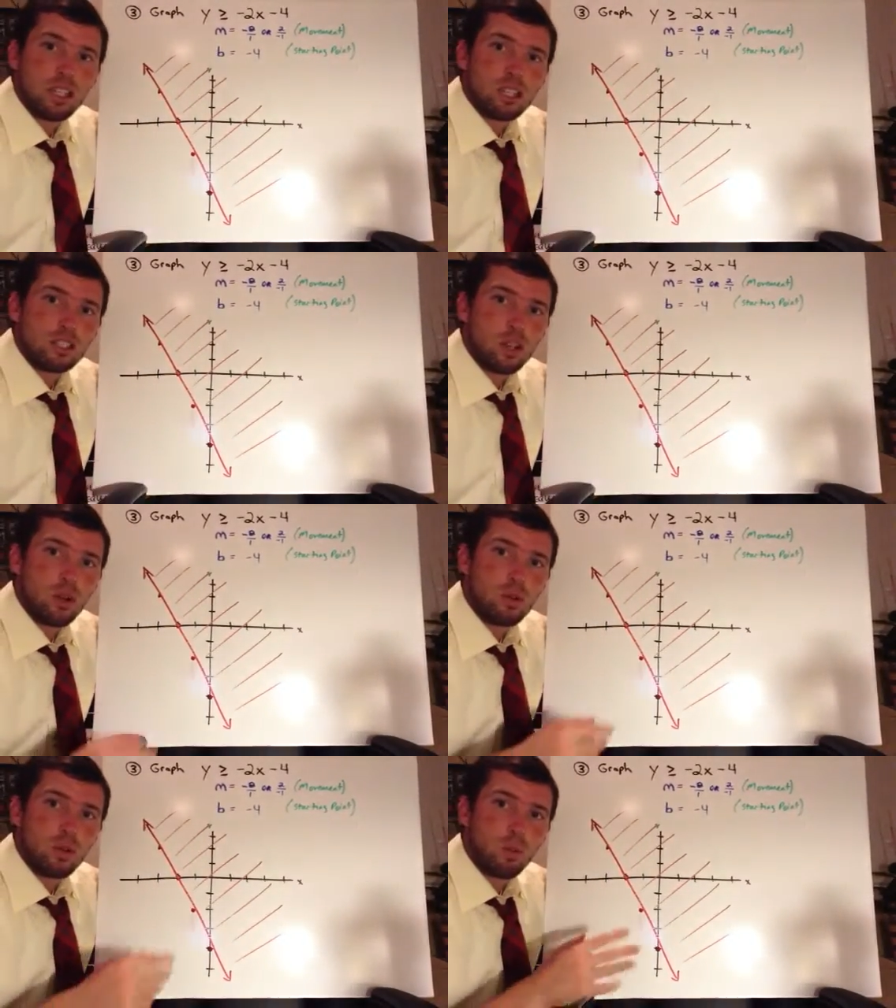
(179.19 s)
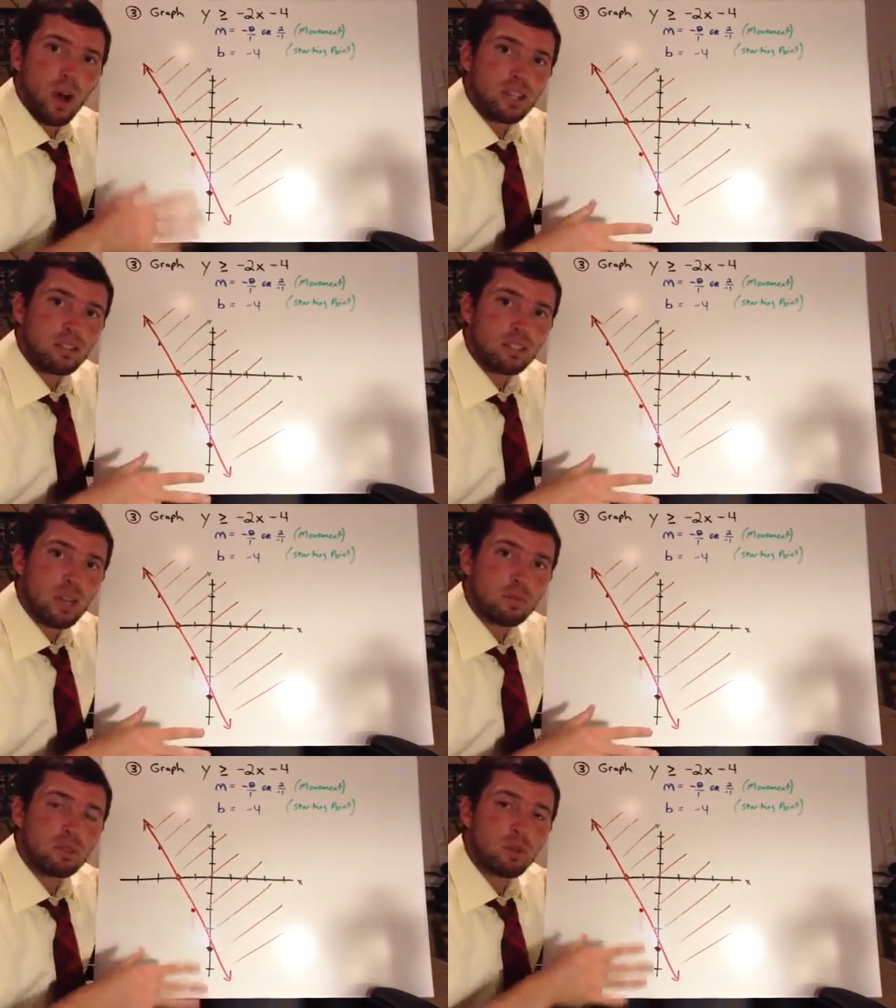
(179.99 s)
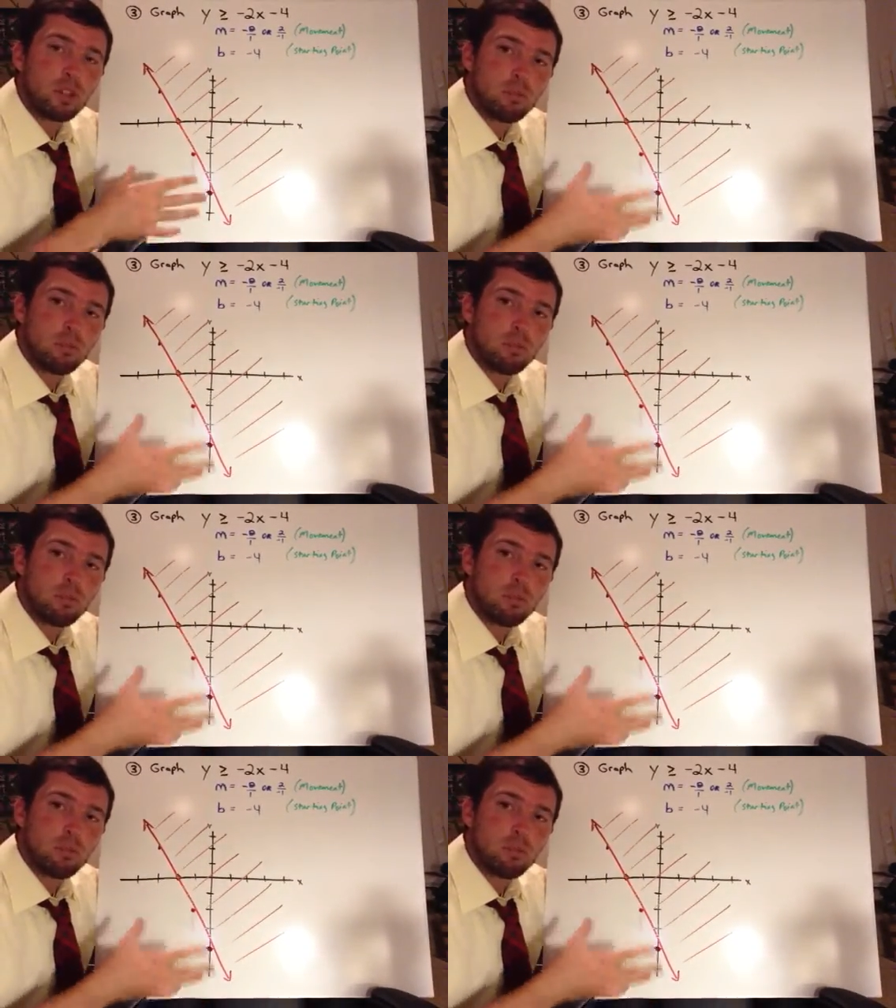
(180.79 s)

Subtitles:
So the y-intercept is where you